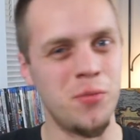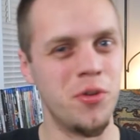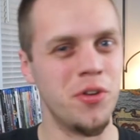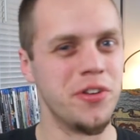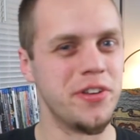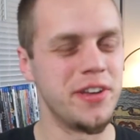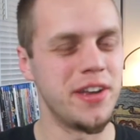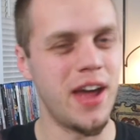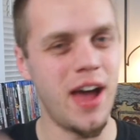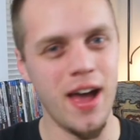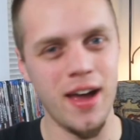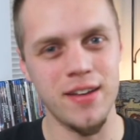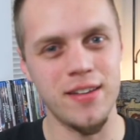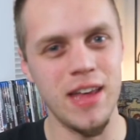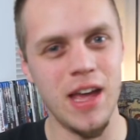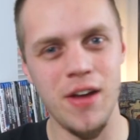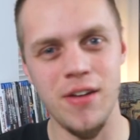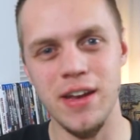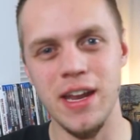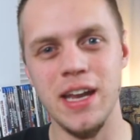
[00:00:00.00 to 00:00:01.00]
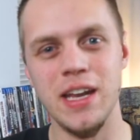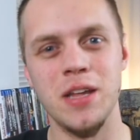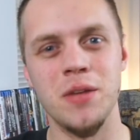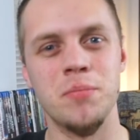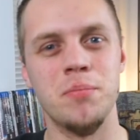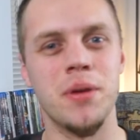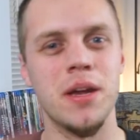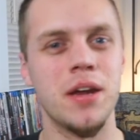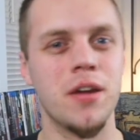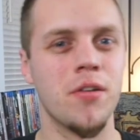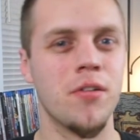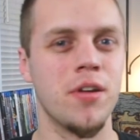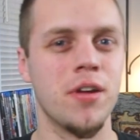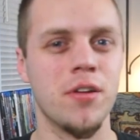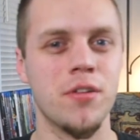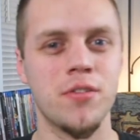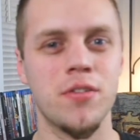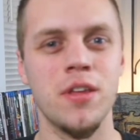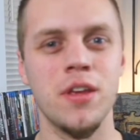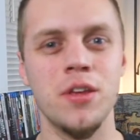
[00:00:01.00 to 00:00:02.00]
will knock down any
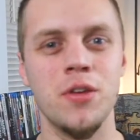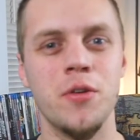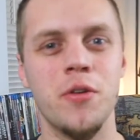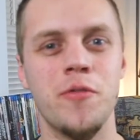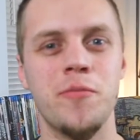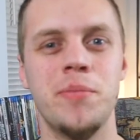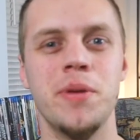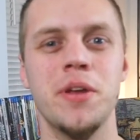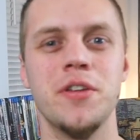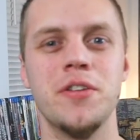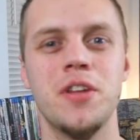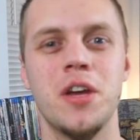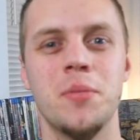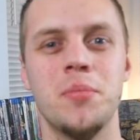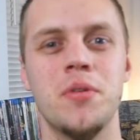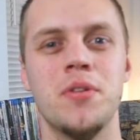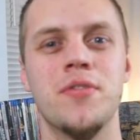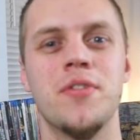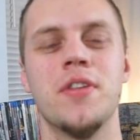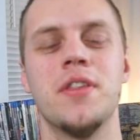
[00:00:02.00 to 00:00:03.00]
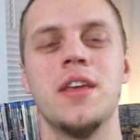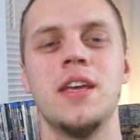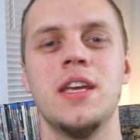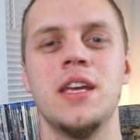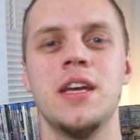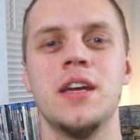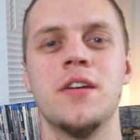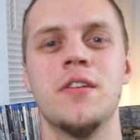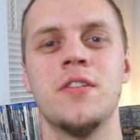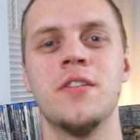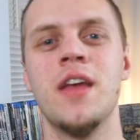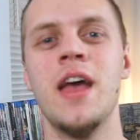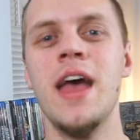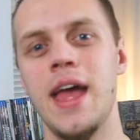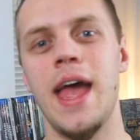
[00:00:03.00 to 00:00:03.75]
barriers that you have built up over the years